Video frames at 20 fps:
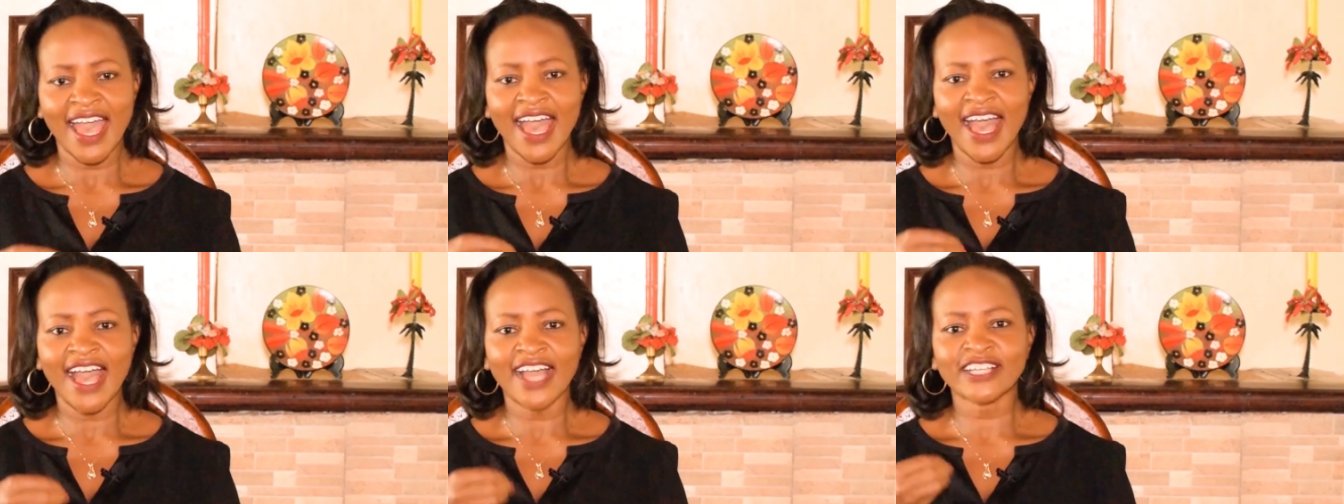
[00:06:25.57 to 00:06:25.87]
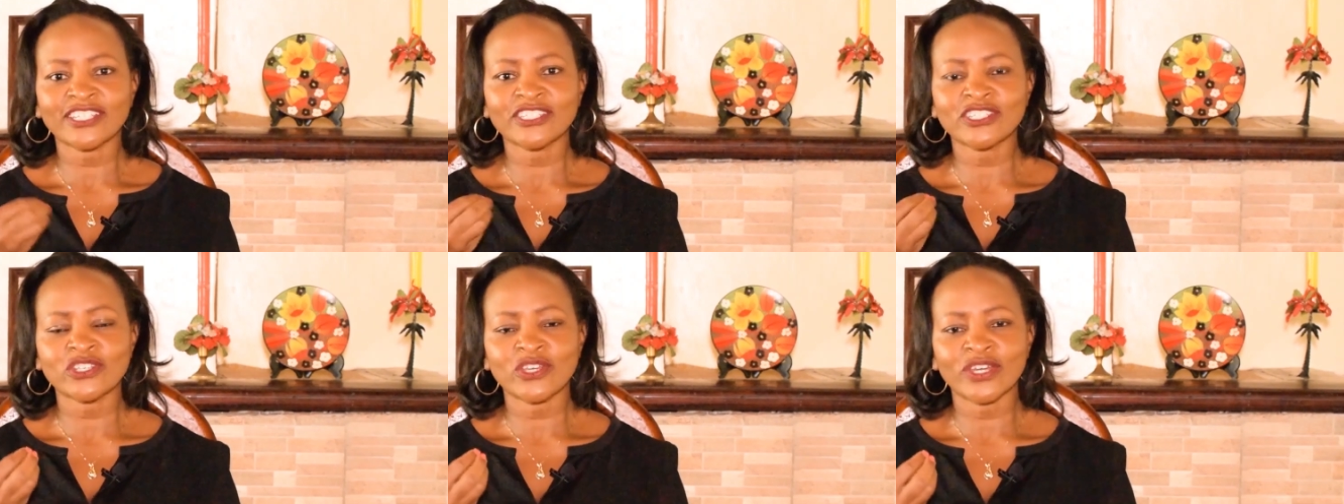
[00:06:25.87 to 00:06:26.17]

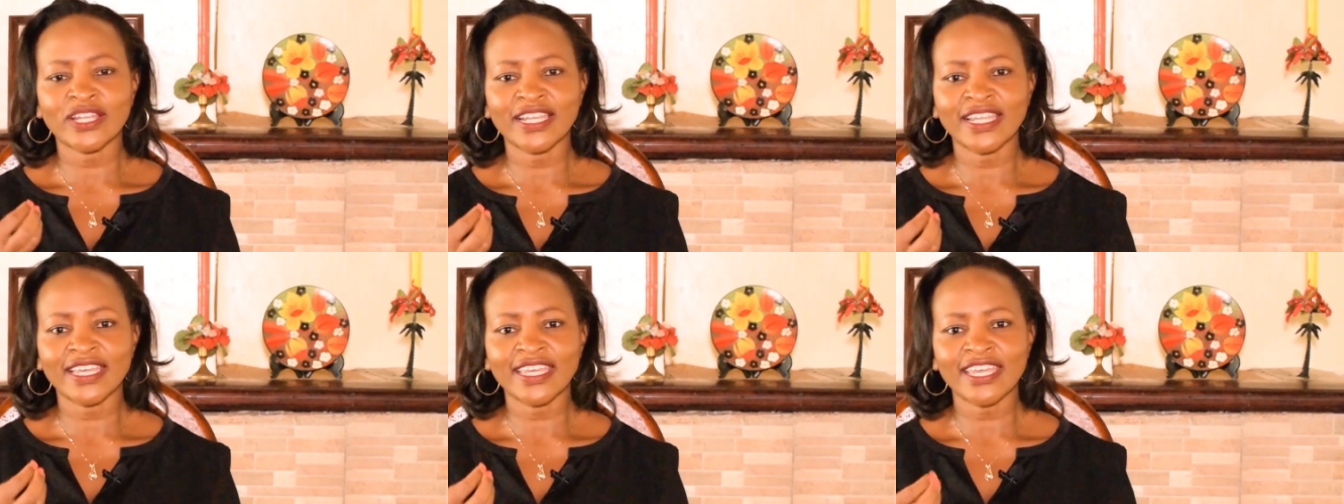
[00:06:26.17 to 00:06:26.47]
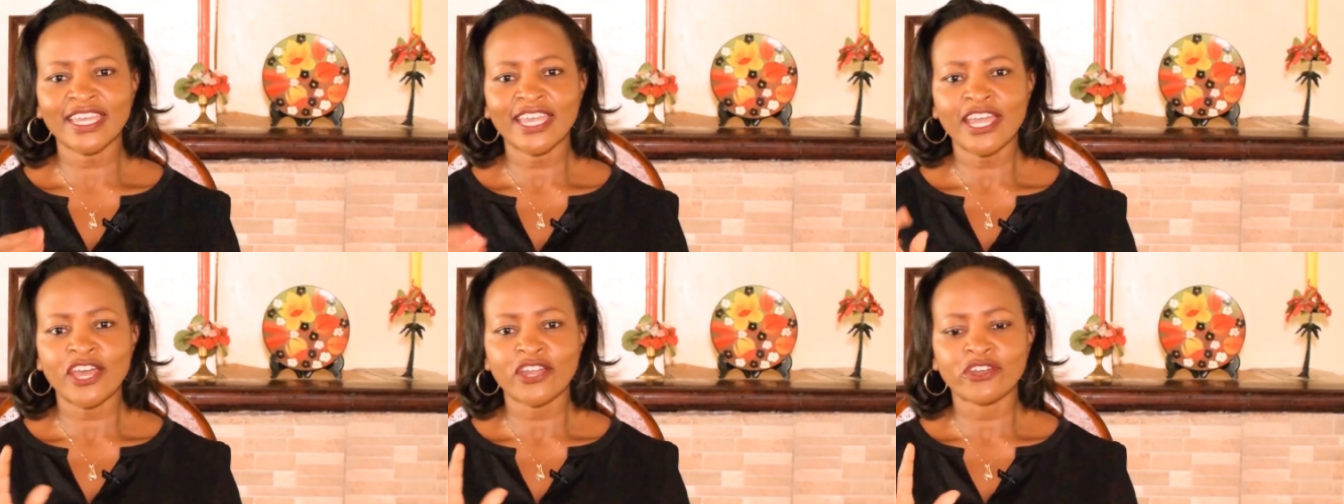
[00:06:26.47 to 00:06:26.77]

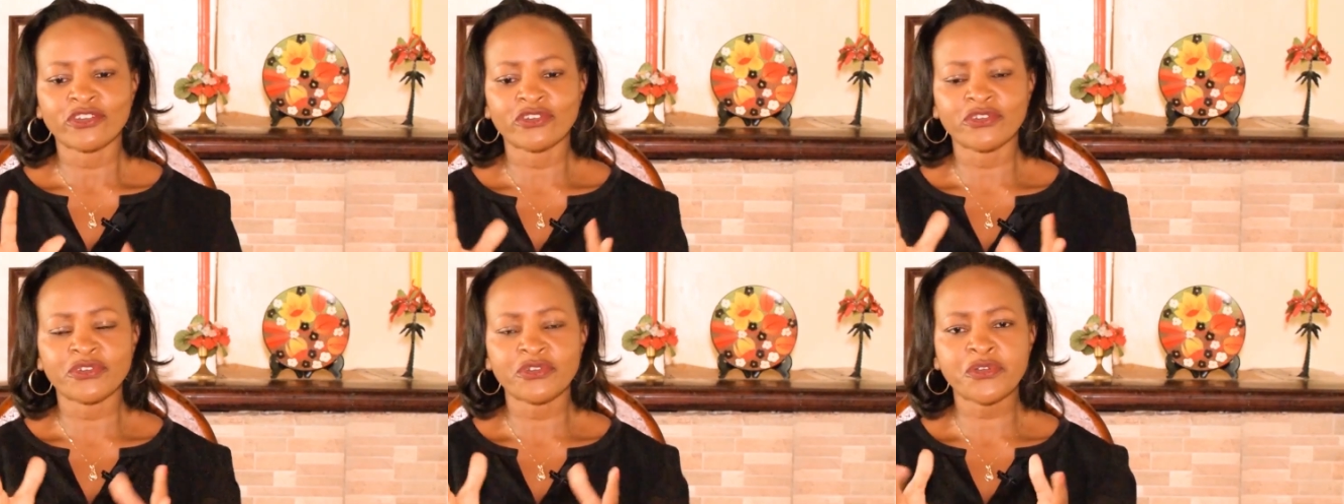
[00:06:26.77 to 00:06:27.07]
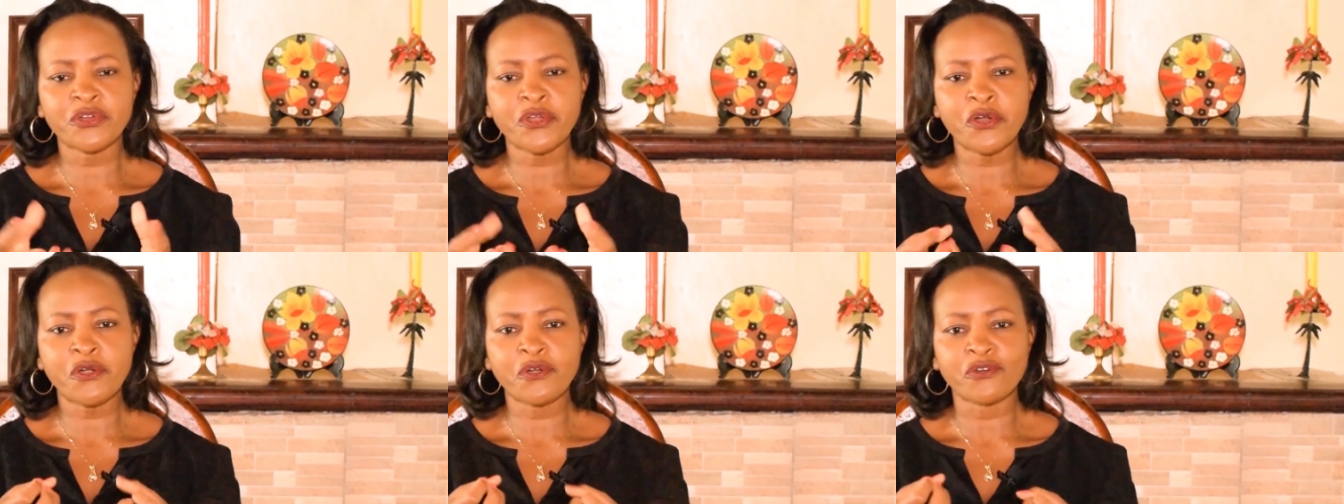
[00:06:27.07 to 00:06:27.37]
actually
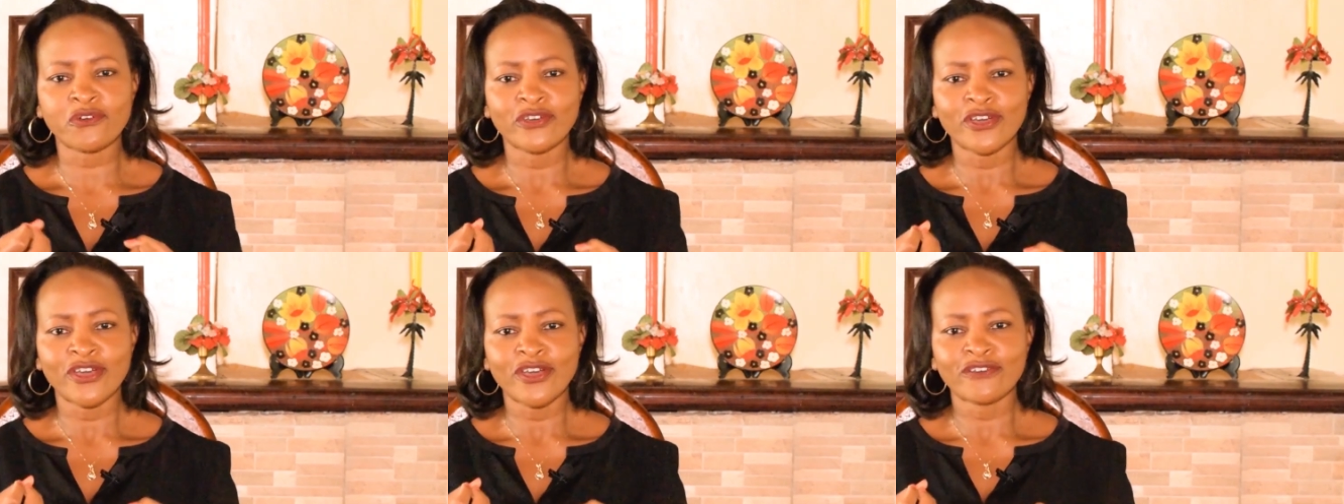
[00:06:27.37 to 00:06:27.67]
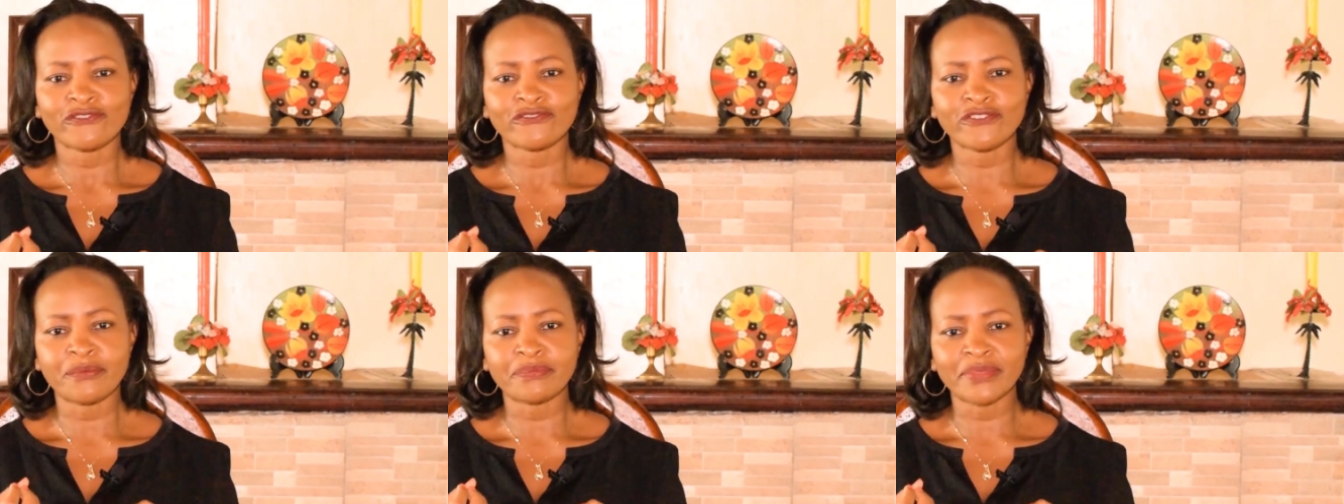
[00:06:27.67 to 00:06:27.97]
draw
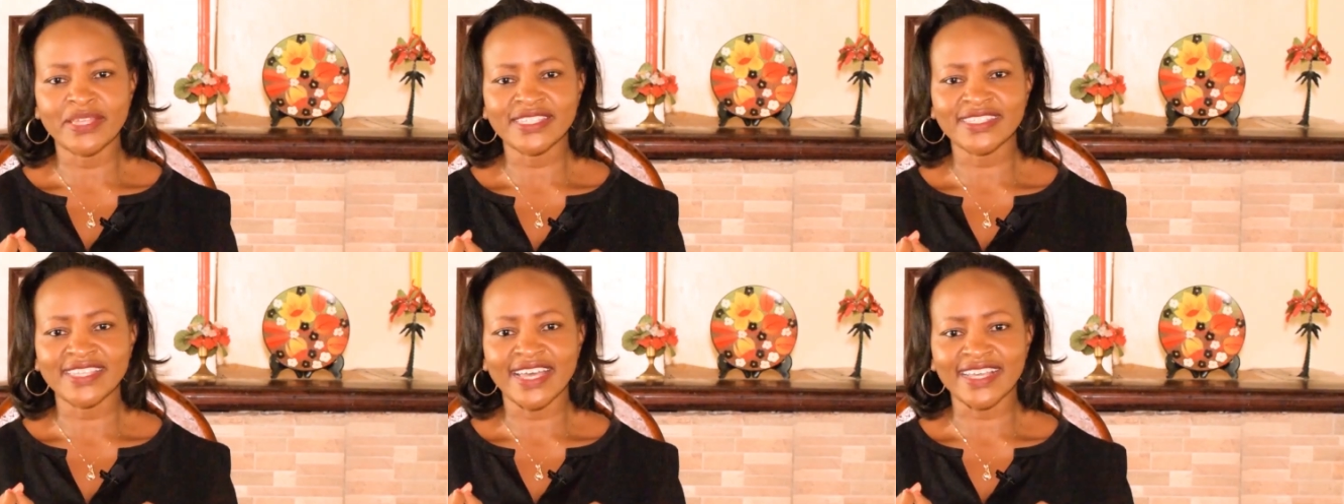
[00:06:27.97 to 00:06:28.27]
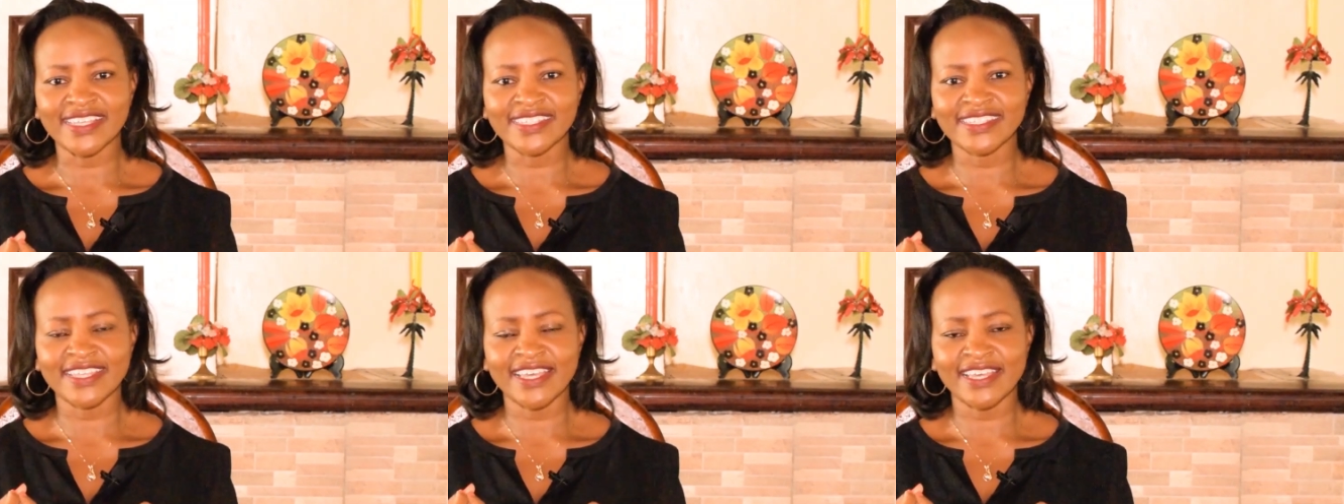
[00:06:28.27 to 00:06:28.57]
from the
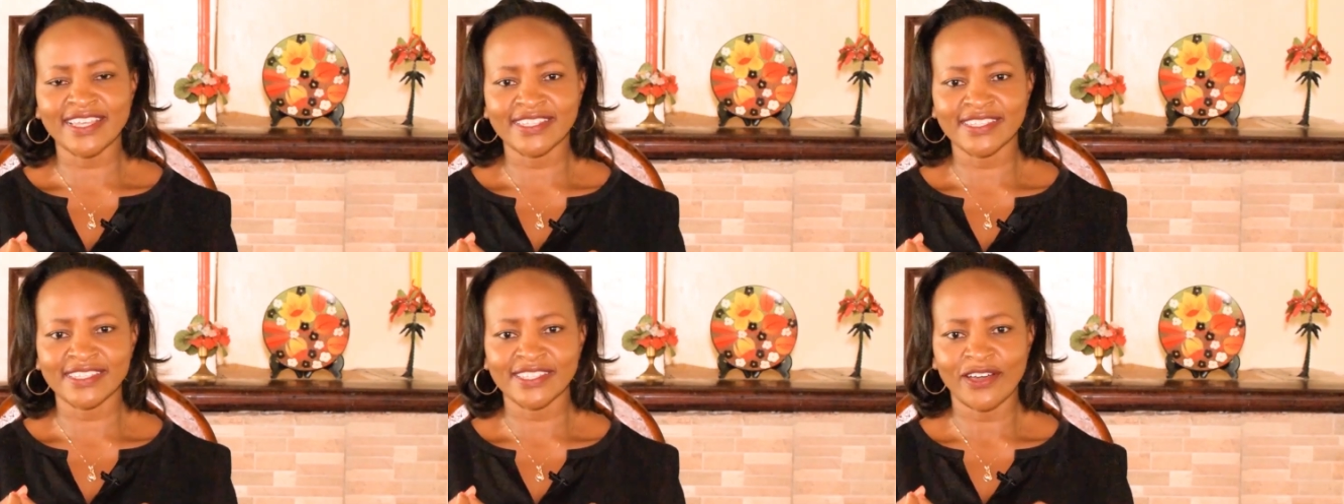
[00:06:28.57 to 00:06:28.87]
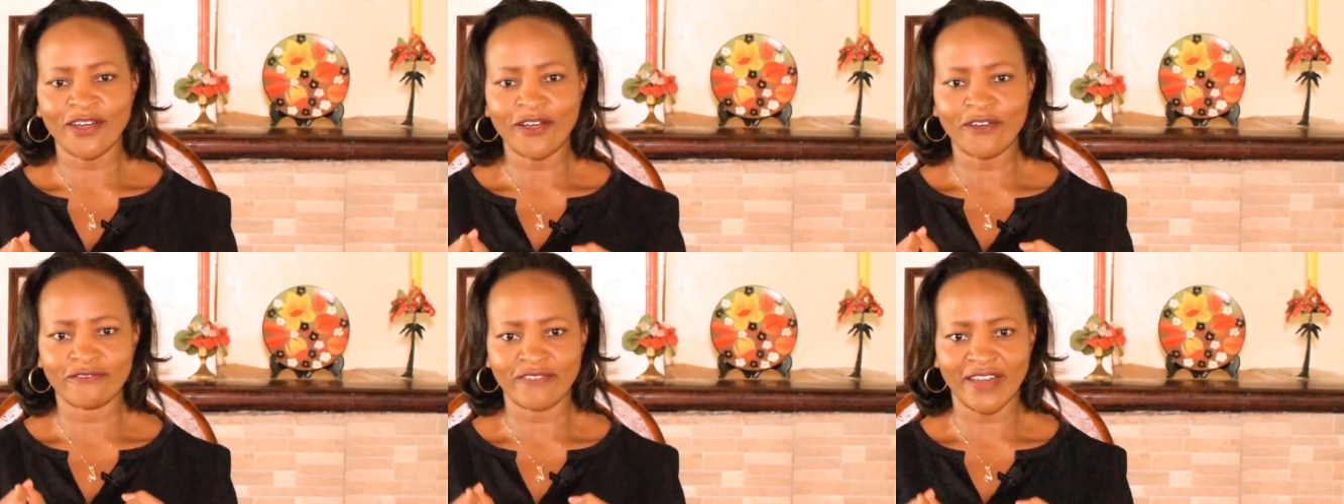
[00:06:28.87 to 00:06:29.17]
success
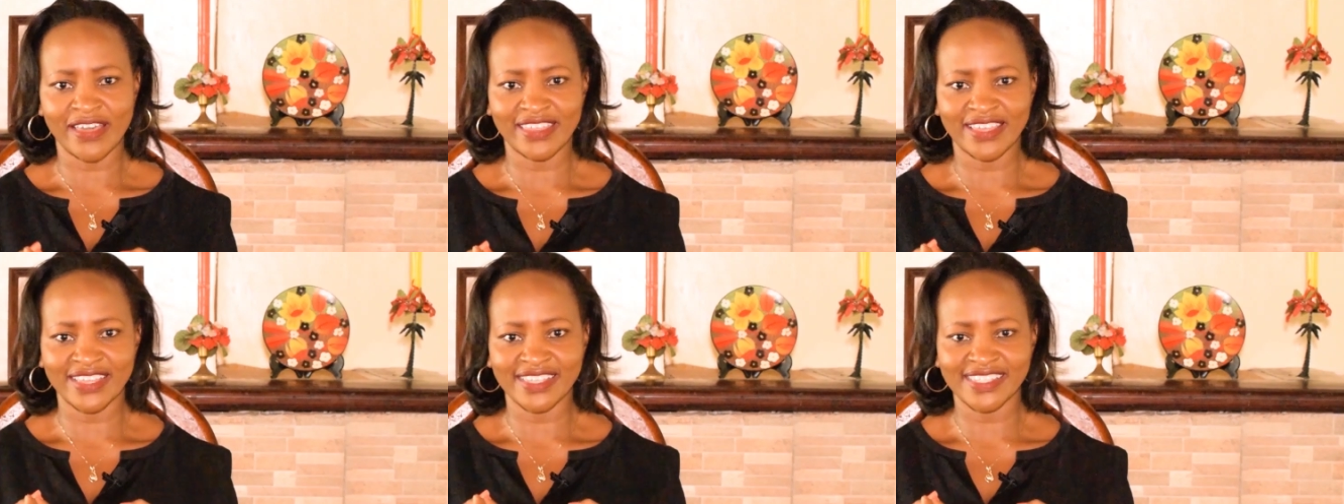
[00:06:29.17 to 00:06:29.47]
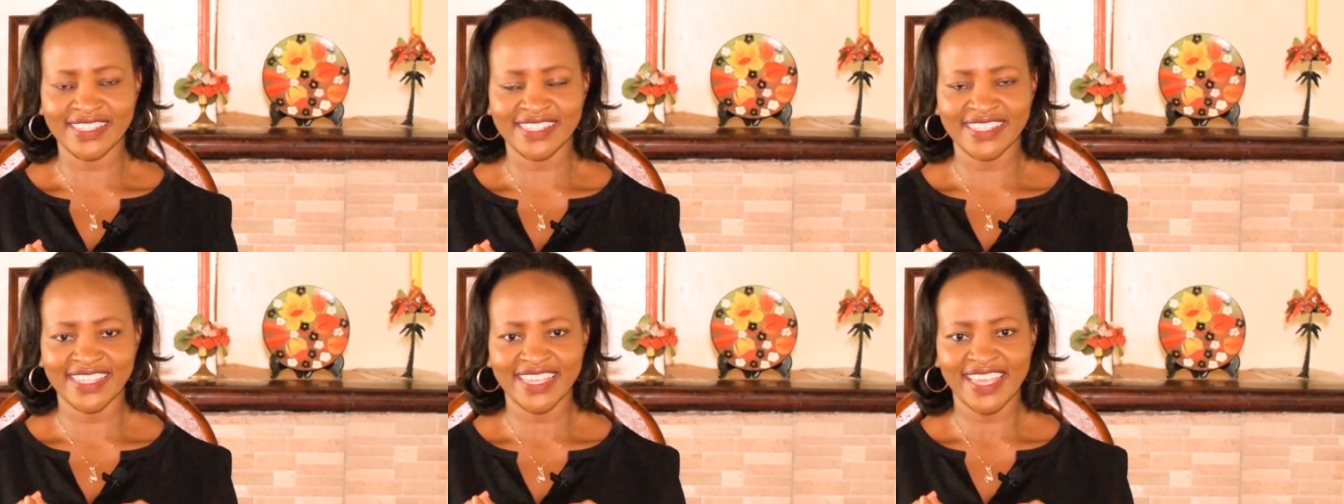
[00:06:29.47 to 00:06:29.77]
of
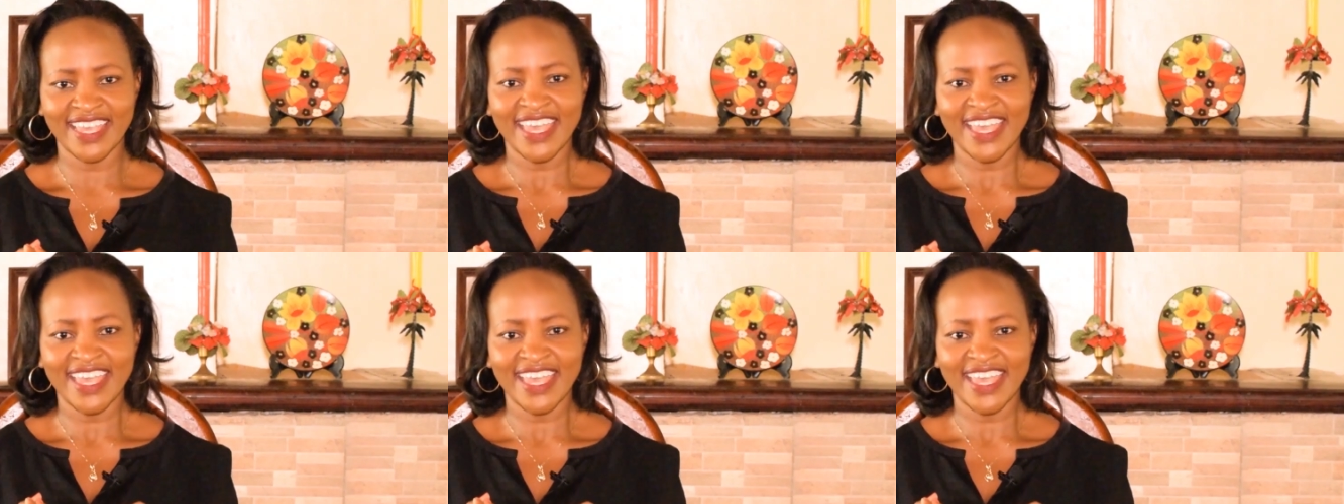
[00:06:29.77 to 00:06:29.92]
others.